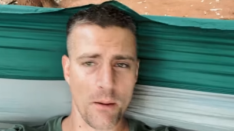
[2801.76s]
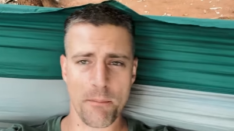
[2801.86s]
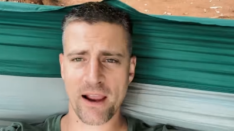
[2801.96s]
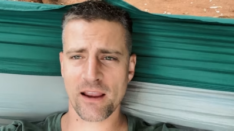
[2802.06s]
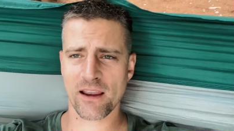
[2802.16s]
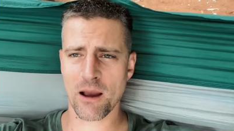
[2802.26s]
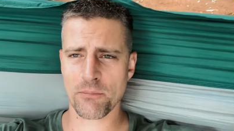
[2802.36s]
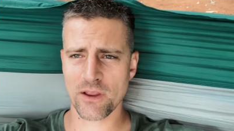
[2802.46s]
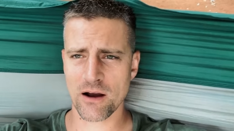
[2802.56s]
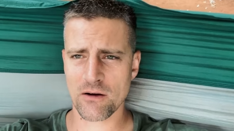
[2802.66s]
Back in
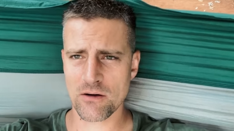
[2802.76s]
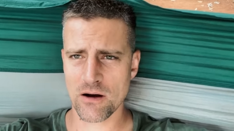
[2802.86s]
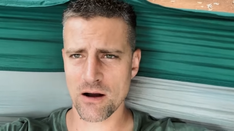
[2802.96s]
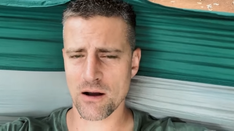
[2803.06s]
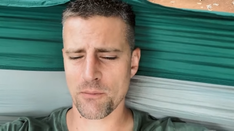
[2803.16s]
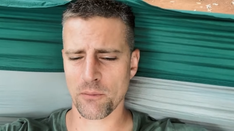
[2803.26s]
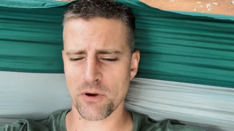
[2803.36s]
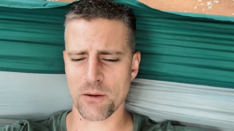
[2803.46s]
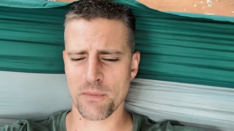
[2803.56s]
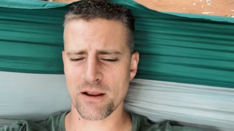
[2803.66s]
camp now. Um, I'm
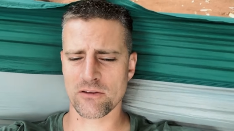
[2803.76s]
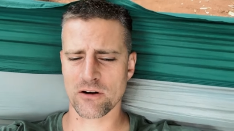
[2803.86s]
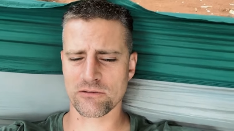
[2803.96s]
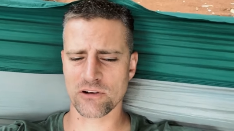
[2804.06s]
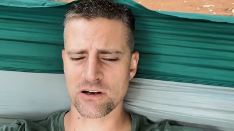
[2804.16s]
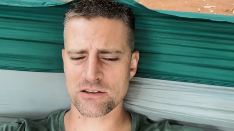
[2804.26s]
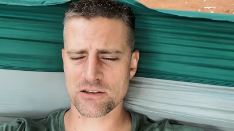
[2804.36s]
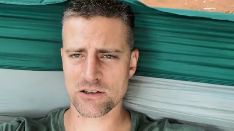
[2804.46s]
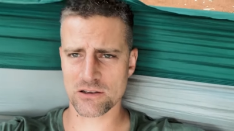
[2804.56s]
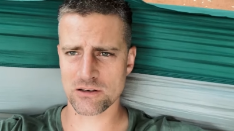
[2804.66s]
gonna make dinner for us
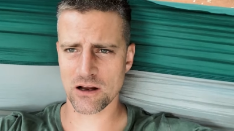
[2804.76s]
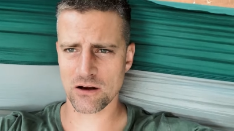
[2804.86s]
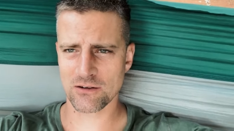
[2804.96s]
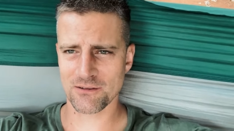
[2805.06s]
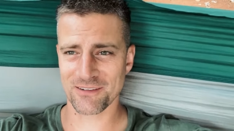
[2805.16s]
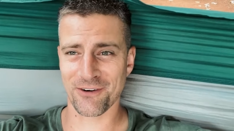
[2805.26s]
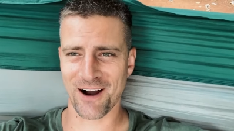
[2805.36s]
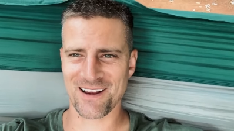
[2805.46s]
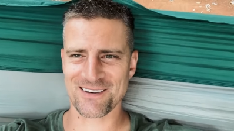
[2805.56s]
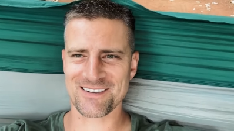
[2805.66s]
just now. For
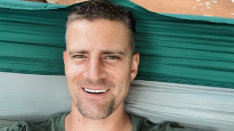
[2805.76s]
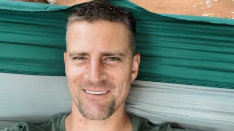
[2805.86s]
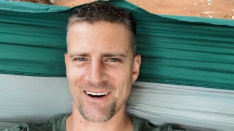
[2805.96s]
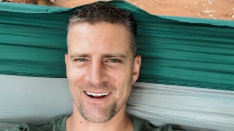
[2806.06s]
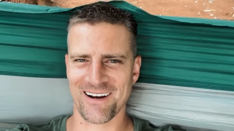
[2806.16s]
us, I've got to